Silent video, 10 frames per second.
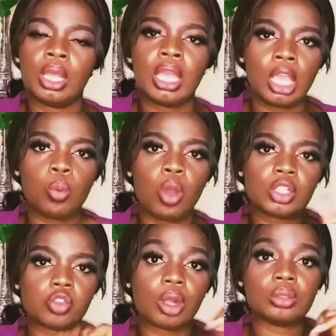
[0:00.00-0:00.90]

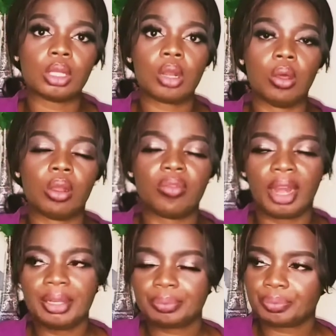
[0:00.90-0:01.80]
works around the clock,
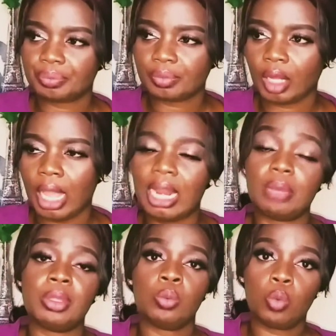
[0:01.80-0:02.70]
right? And I'd
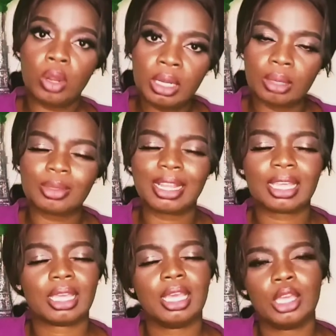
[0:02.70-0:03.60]
been warning him, like,
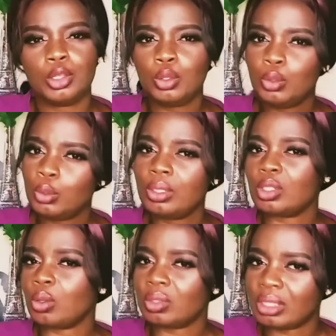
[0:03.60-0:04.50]
you do this
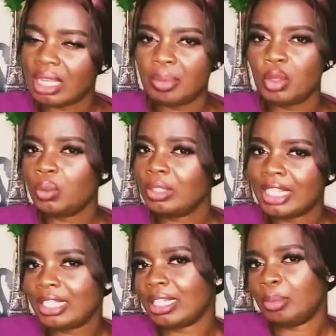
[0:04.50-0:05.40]
all the time. You don't
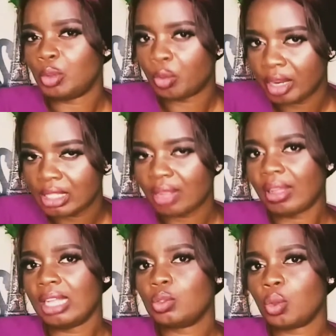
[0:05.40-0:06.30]
take time to rest. I've
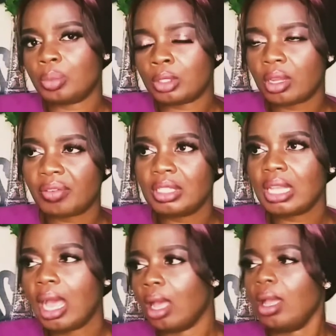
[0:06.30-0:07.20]
had to observe and say,
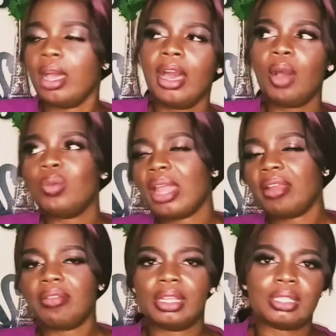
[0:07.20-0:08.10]
how will I
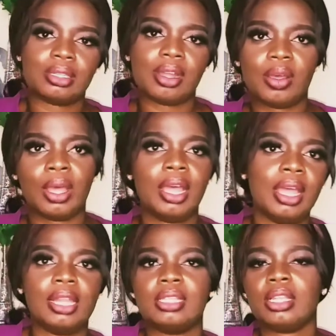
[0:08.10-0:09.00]
rest now?
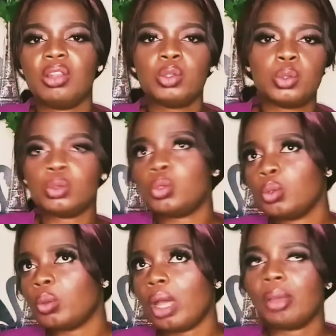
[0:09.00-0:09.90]
There's a lot to
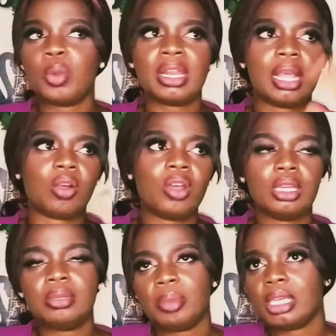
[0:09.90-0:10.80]
do. When they are
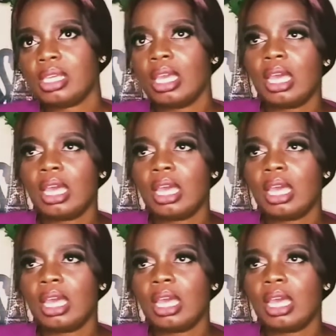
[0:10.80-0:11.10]
calling me